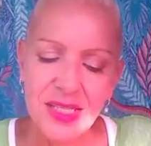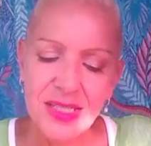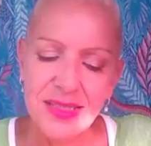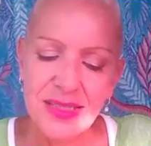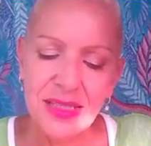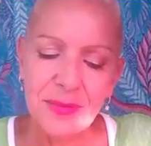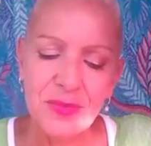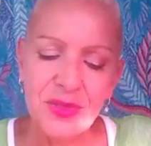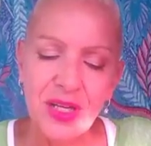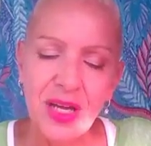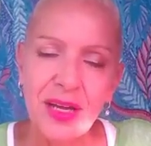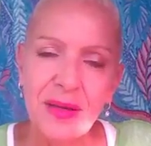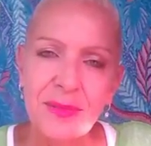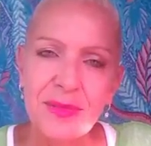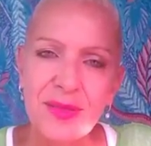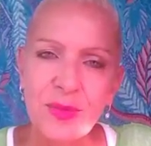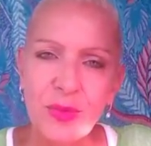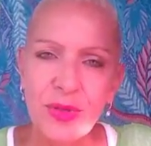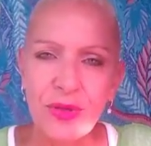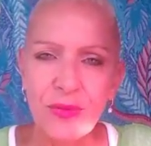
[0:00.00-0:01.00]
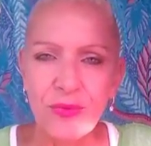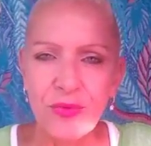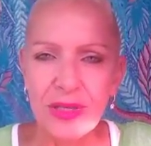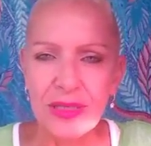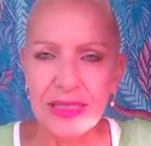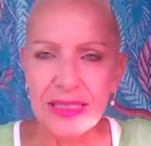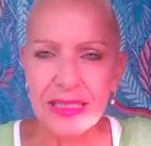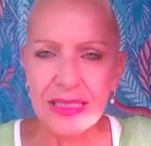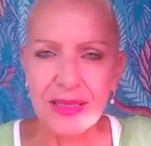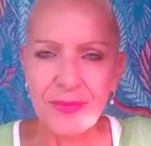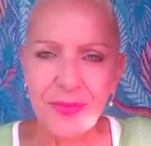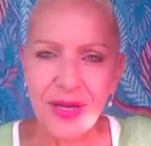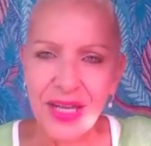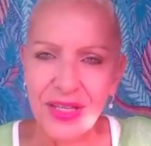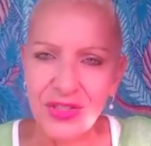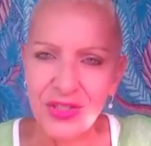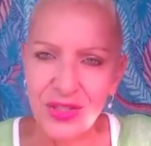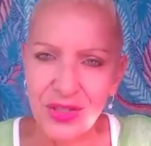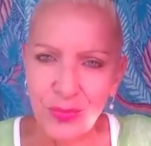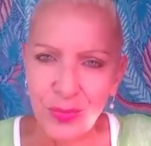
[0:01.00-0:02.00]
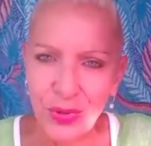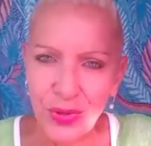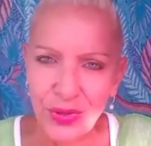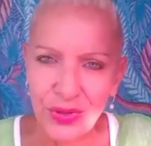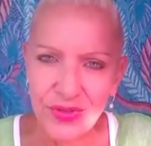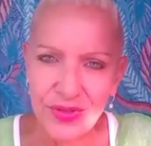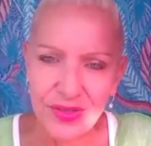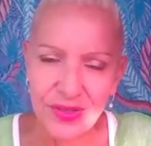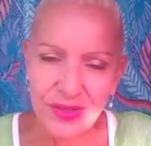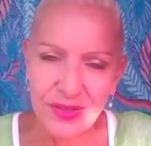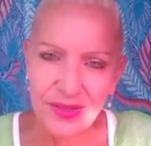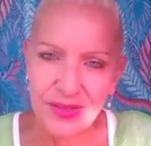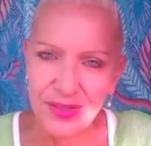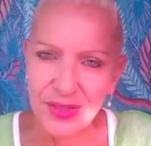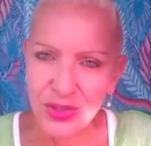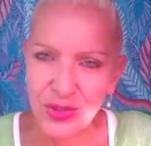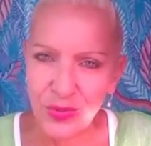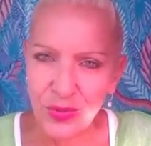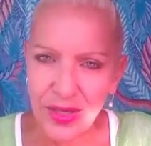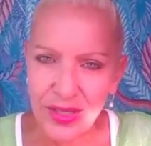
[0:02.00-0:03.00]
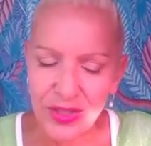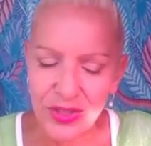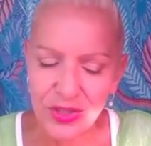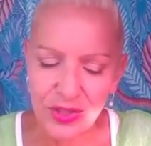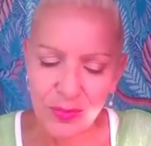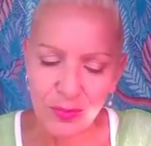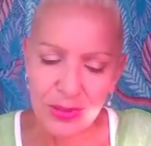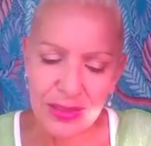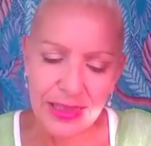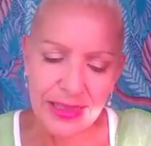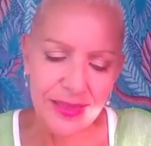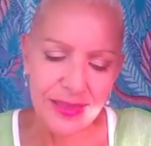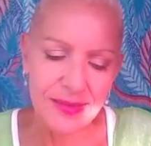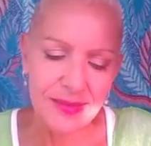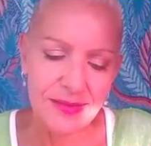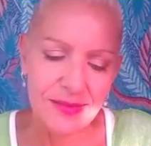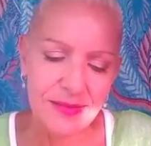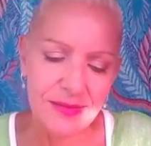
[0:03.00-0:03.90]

Sometimes we really imagine a person, a situation, a place